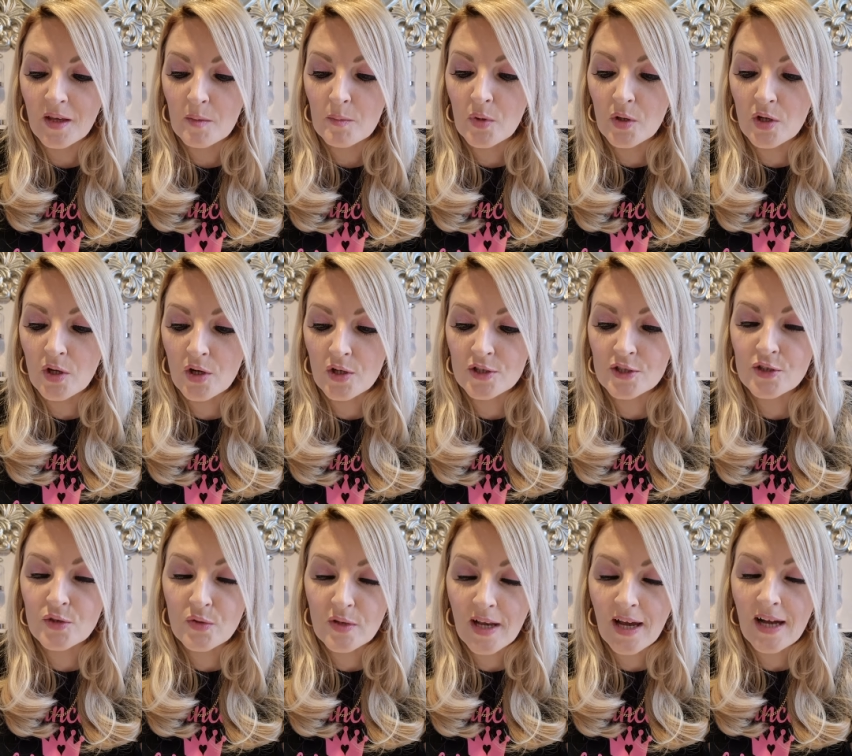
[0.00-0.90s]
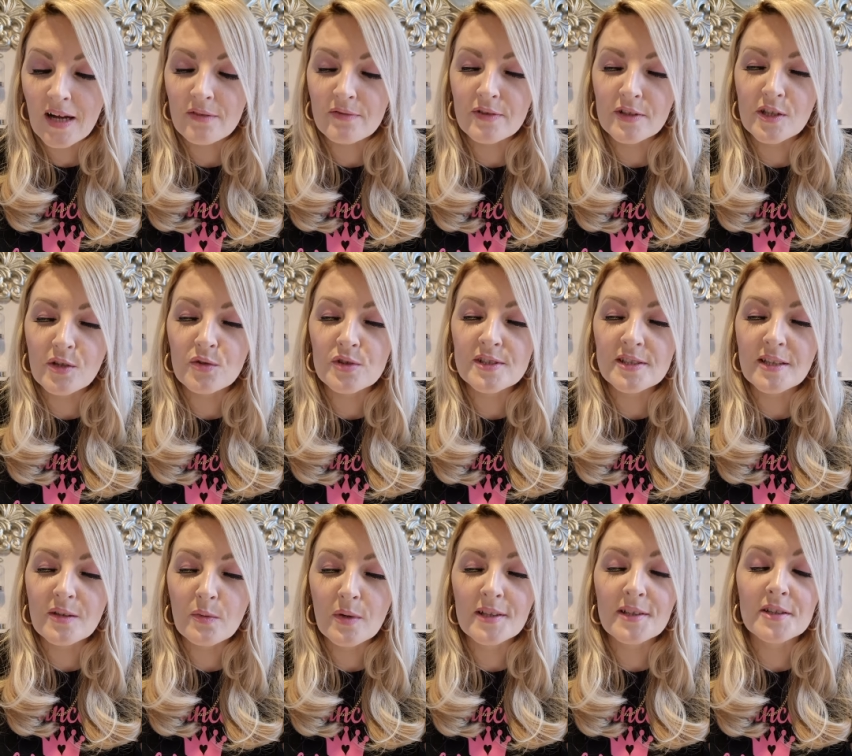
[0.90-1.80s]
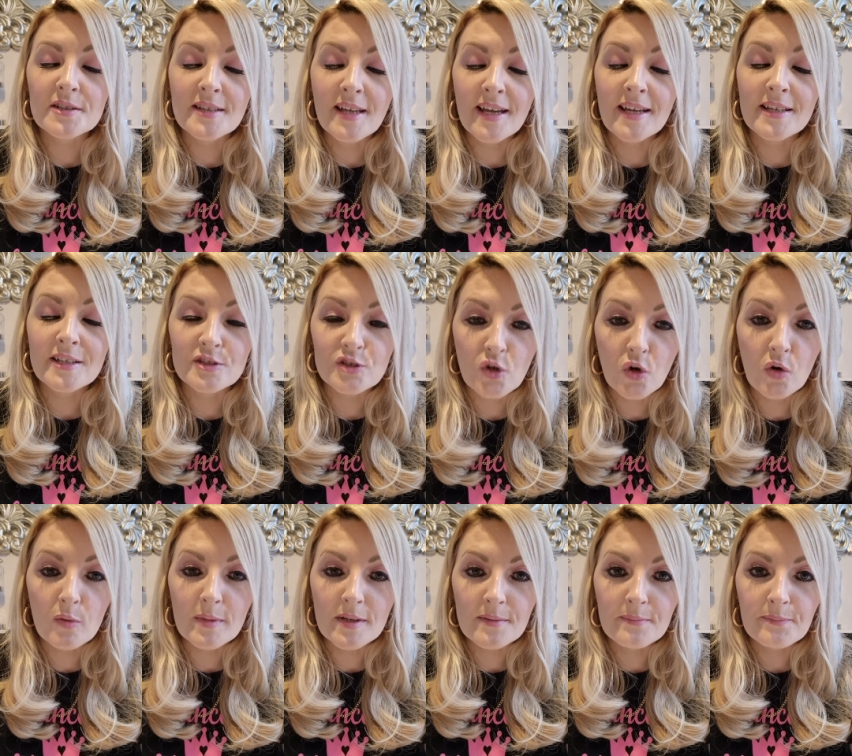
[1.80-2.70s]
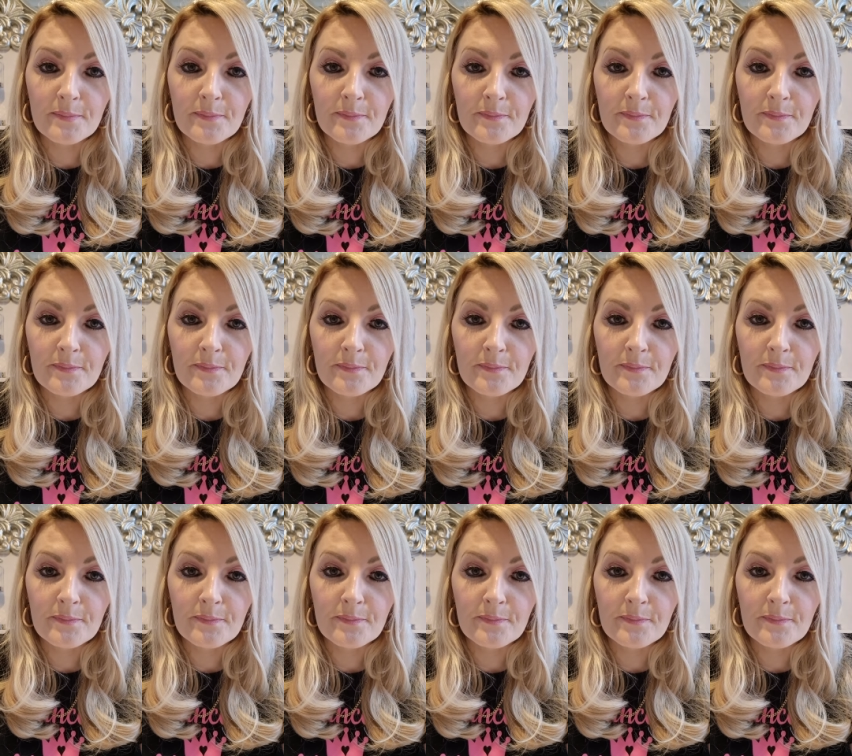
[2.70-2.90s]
But, Lord, you laugh and you see when their day is coming.